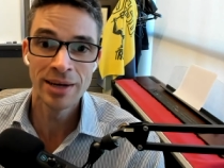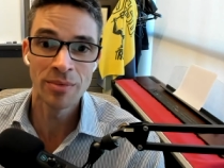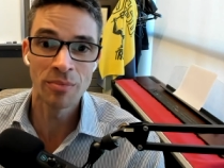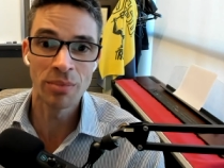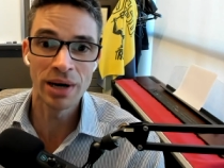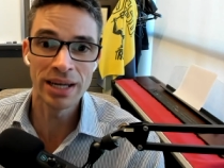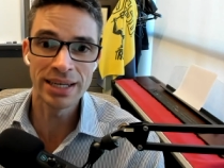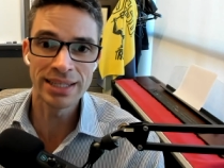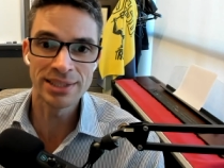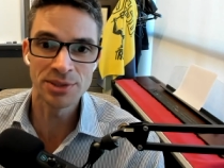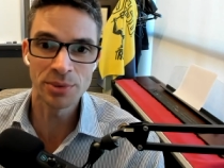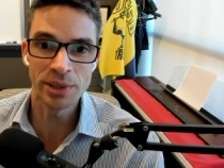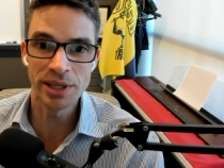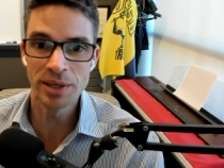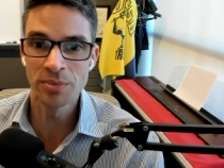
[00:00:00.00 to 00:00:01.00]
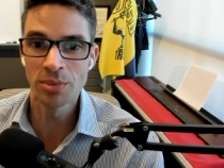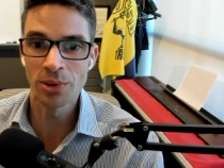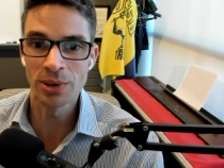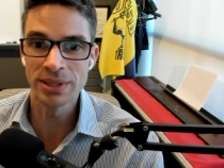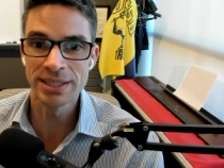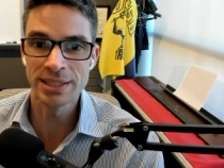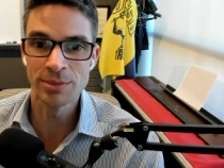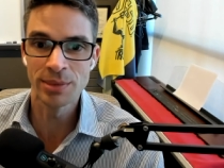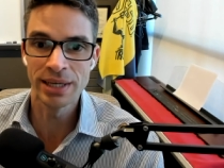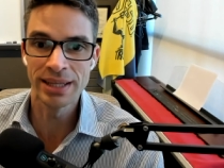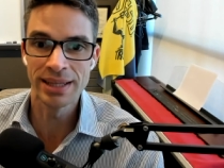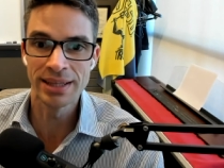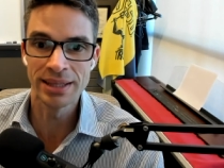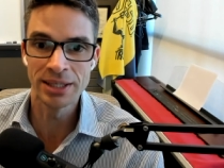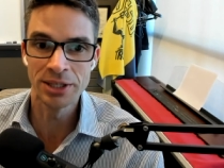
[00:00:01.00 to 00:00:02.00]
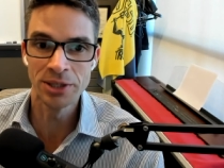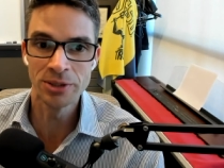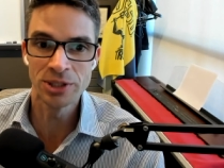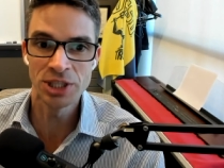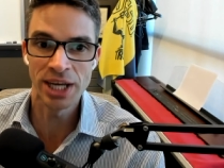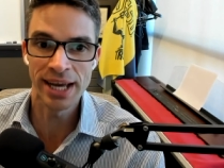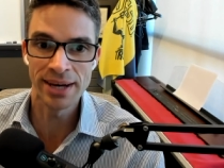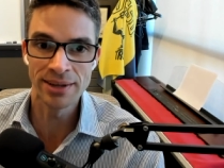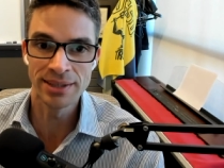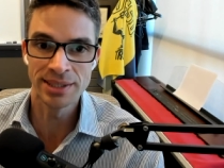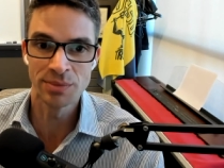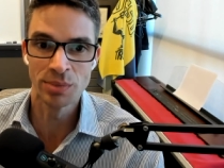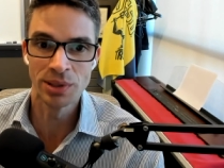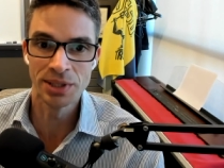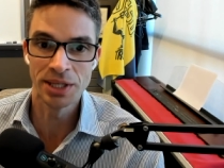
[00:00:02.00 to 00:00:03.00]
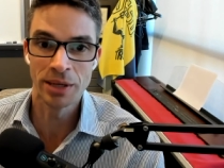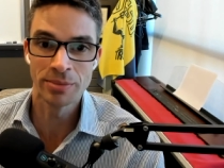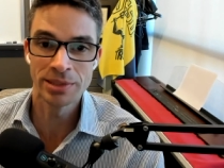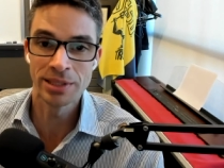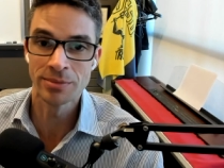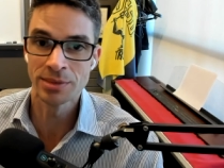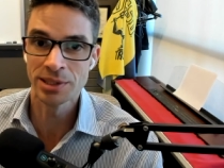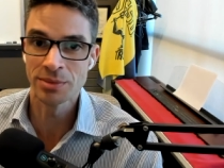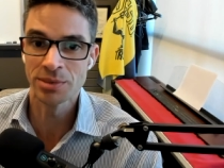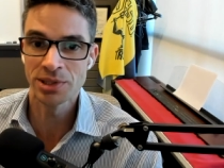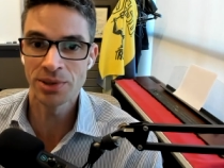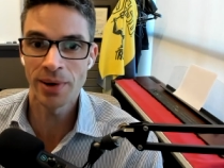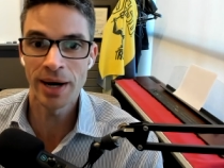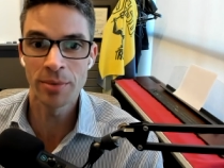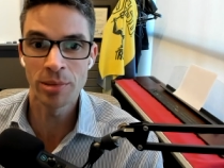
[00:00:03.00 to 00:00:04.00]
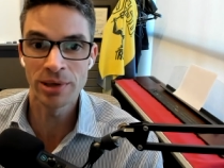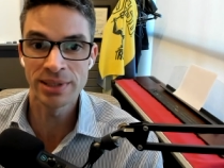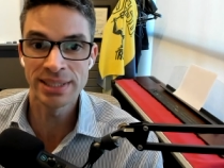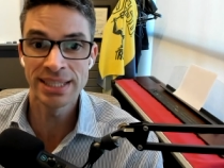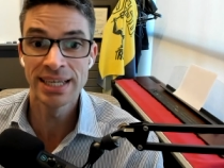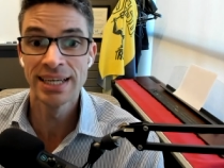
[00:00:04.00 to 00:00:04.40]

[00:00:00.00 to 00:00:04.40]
but it's really important to me that the new channels build up some subscribers